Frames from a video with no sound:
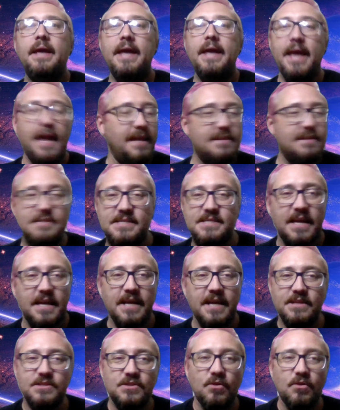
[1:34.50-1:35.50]

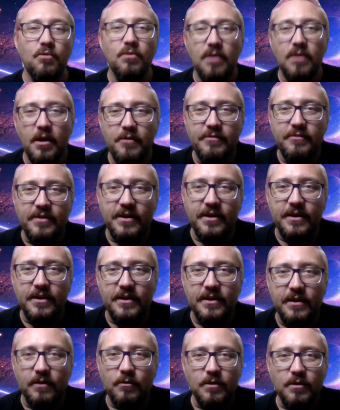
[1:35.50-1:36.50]
it's all over
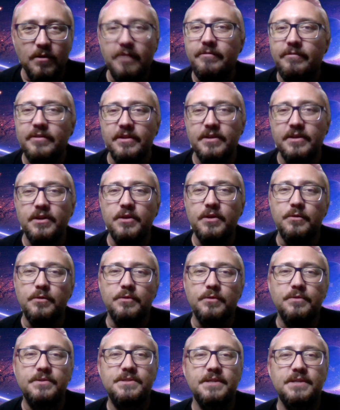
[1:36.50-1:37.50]
the
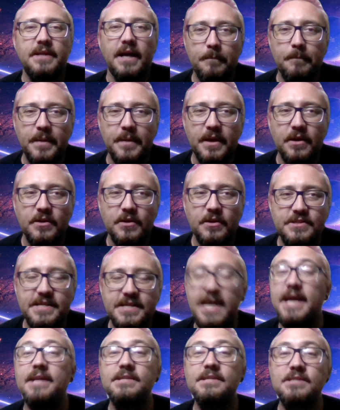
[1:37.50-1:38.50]
news because
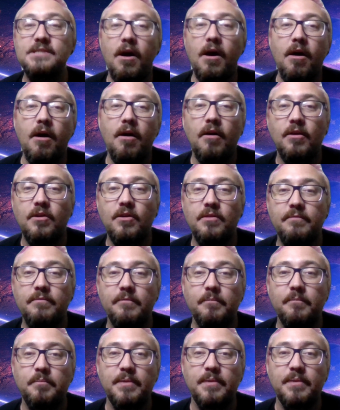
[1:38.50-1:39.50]
kids are
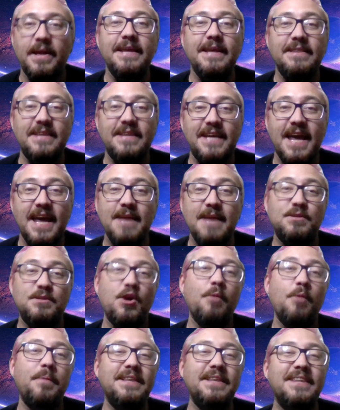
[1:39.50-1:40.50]
playing the games,
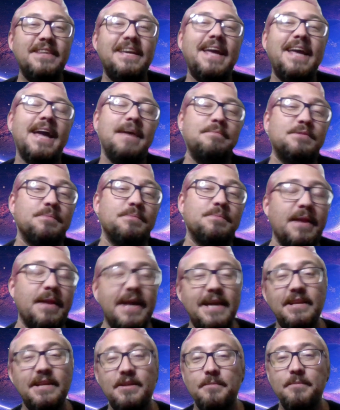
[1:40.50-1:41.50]
copying the games and
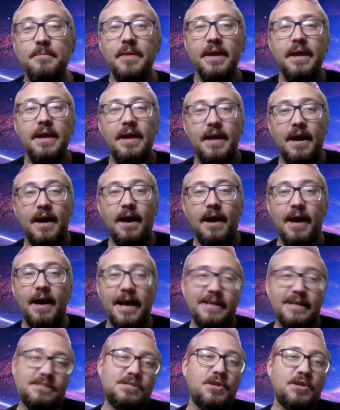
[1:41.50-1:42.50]
playing them
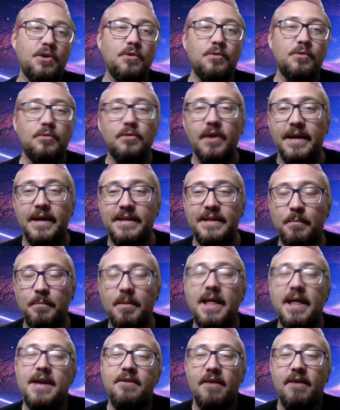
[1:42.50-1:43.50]
at school, like in the
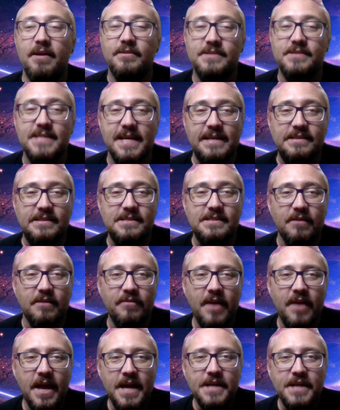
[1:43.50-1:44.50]
playgrounds and stuff.
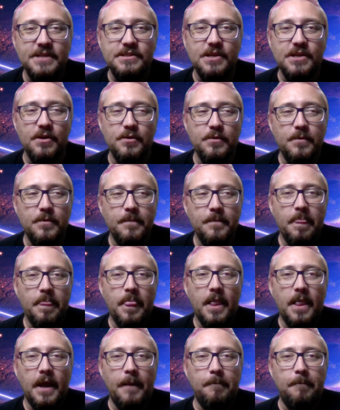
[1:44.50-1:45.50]
So
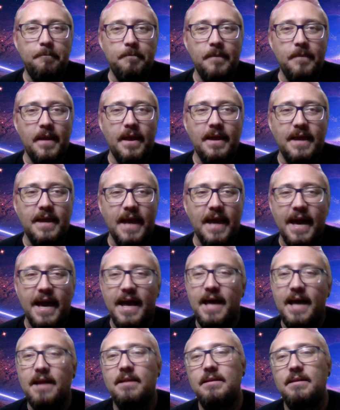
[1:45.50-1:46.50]

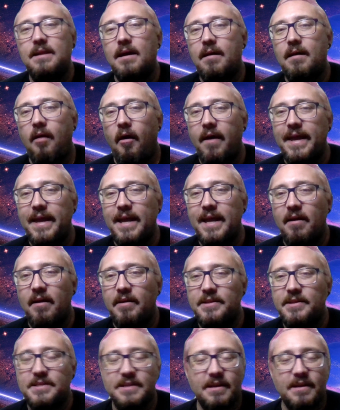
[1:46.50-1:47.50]
yeah, I
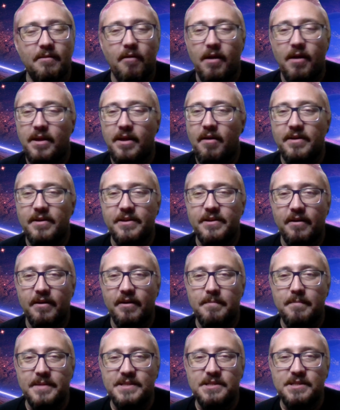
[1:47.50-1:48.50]
don't know,
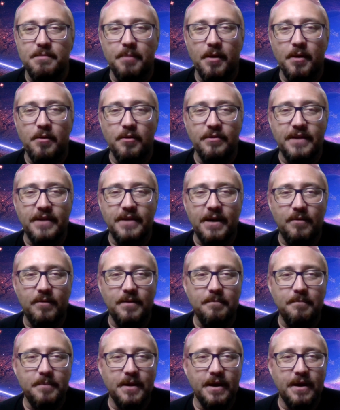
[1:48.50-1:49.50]
I missed the boat on that
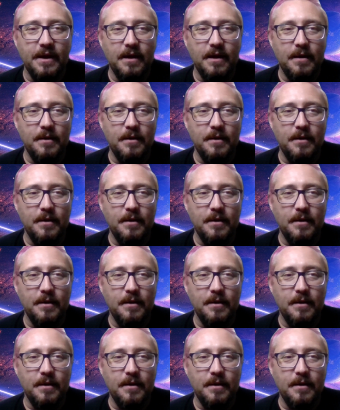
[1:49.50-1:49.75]
one, but